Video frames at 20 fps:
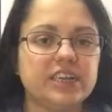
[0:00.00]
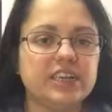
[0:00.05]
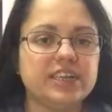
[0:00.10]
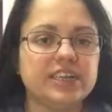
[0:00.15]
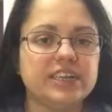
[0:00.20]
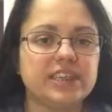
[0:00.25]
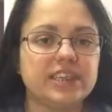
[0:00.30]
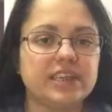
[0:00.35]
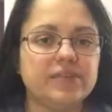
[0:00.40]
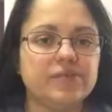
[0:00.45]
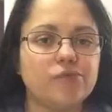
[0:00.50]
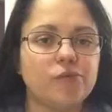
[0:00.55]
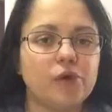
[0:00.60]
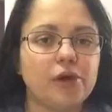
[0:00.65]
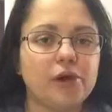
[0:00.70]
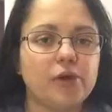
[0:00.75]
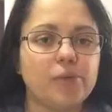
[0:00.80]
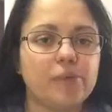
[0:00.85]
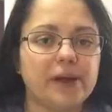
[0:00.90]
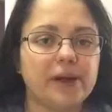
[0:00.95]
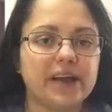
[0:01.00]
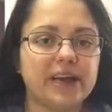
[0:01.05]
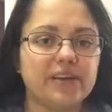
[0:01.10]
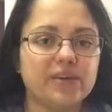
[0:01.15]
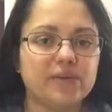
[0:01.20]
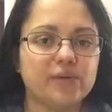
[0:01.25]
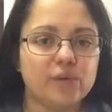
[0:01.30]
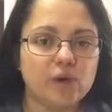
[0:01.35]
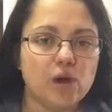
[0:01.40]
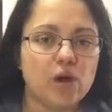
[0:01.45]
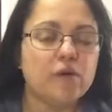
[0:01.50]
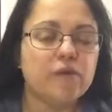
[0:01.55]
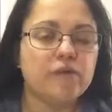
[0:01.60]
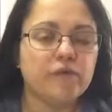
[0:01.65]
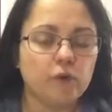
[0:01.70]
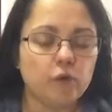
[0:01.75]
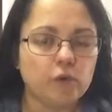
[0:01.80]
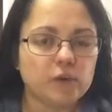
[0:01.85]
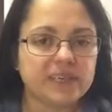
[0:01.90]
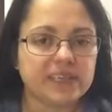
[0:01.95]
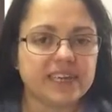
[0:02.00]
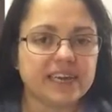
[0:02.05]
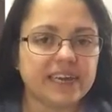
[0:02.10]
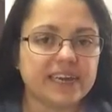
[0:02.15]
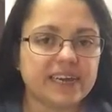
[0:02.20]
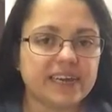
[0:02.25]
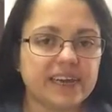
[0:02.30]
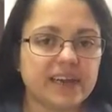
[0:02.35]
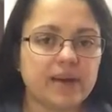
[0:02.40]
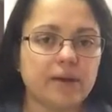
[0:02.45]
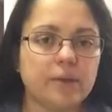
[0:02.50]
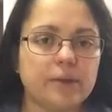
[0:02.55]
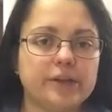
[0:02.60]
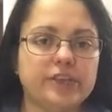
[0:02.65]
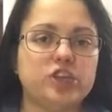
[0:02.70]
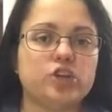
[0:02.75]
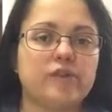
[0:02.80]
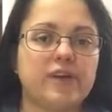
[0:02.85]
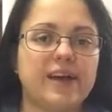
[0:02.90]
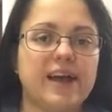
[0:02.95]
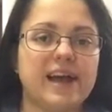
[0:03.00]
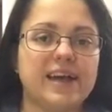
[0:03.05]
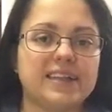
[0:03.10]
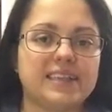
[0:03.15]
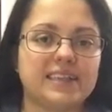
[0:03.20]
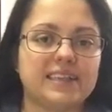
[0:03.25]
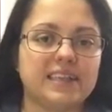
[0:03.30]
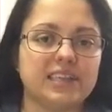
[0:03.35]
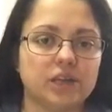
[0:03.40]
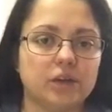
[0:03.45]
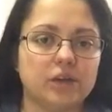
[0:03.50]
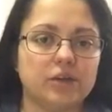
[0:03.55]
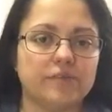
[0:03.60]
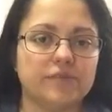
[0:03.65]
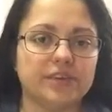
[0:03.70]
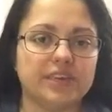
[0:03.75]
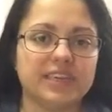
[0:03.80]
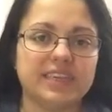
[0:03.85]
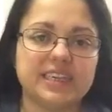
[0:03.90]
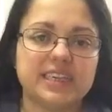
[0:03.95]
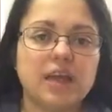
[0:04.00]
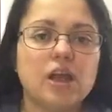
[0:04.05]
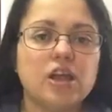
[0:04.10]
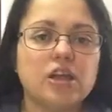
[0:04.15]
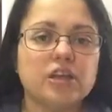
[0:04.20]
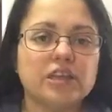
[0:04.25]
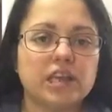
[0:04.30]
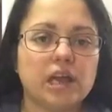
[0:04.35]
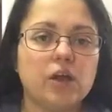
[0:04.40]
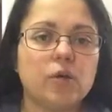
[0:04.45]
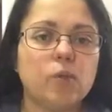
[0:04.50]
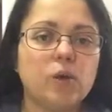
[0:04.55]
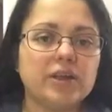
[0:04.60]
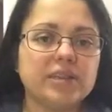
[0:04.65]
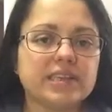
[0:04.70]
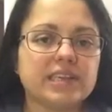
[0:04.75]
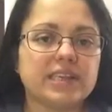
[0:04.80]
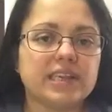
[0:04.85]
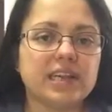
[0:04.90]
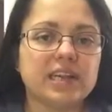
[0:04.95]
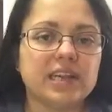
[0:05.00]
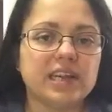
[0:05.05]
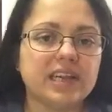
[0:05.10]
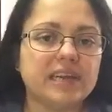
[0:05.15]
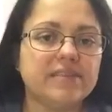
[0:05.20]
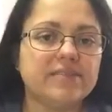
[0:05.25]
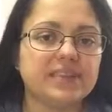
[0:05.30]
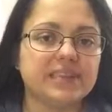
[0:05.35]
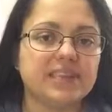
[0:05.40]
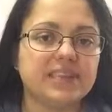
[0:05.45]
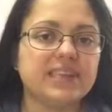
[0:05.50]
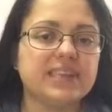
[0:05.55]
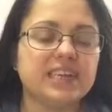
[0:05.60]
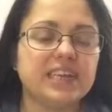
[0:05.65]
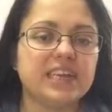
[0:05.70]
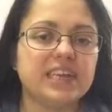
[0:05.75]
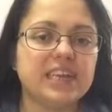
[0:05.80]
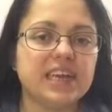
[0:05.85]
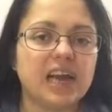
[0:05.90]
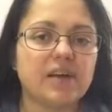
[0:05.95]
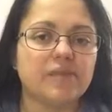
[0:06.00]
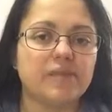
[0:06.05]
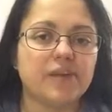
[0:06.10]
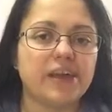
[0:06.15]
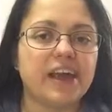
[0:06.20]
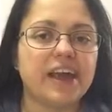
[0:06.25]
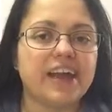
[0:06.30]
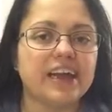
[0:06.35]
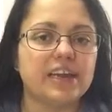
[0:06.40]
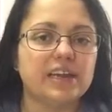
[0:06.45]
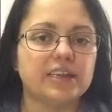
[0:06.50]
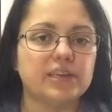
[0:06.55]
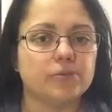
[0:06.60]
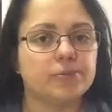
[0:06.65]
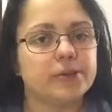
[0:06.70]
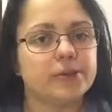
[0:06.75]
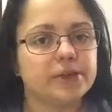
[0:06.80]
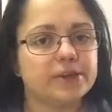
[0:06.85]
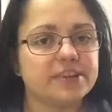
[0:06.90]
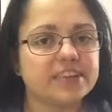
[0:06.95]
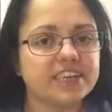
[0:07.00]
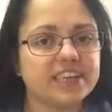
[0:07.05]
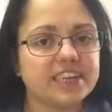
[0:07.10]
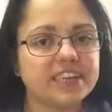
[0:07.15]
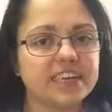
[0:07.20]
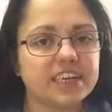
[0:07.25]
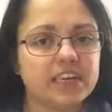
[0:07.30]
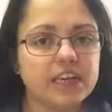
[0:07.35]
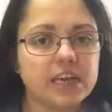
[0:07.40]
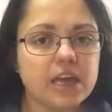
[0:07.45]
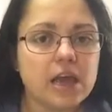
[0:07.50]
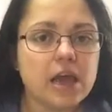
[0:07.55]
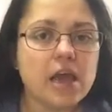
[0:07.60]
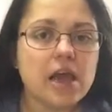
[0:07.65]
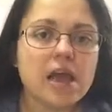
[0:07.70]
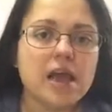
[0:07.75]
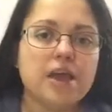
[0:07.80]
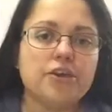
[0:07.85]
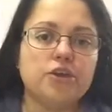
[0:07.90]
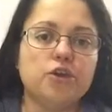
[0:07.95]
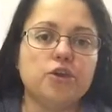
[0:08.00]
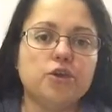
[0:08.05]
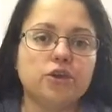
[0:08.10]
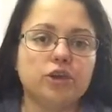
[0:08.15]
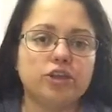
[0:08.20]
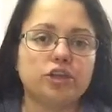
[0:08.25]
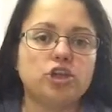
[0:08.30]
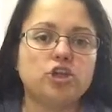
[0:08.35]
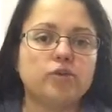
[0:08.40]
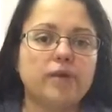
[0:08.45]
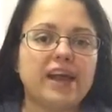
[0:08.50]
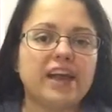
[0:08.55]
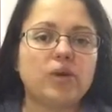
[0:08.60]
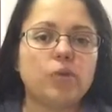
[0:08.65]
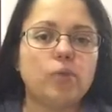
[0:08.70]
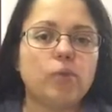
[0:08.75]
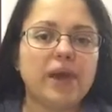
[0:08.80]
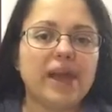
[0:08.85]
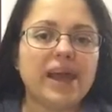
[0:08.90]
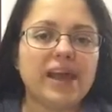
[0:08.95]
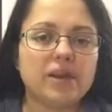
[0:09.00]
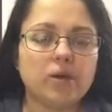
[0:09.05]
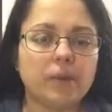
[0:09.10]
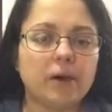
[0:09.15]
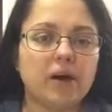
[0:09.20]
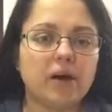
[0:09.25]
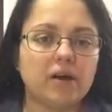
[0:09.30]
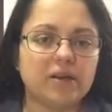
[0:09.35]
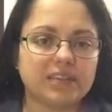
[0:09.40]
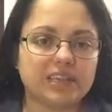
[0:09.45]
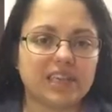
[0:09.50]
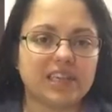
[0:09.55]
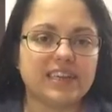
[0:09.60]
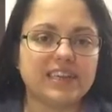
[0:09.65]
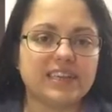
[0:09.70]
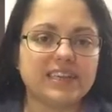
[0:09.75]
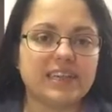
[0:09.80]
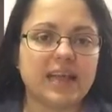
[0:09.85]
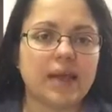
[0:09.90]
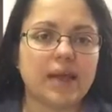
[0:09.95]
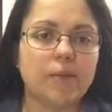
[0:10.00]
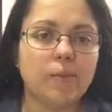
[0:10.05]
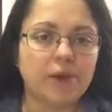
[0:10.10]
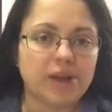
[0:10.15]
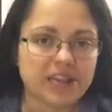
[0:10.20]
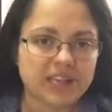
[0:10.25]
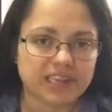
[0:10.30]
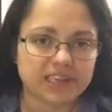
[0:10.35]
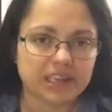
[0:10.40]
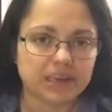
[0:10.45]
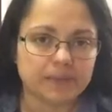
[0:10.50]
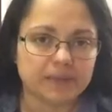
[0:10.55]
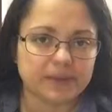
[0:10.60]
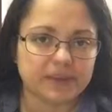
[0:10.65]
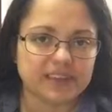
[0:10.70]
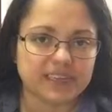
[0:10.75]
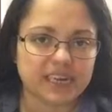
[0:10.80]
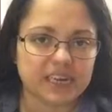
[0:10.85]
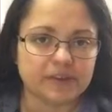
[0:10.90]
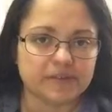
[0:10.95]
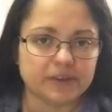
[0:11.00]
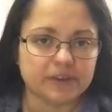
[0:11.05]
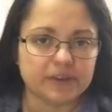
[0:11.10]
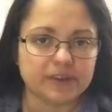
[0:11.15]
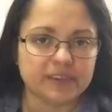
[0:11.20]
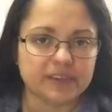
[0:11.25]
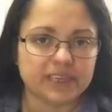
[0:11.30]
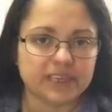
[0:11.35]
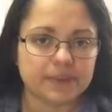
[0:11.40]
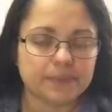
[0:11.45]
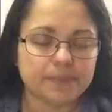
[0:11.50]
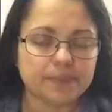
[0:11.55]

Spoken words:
is the Royal Mail 48-hour tracked service. So once it leaves the Skinny Cafe Hey Little Beauty, you can track where your parcel is and when it's going to be delivered.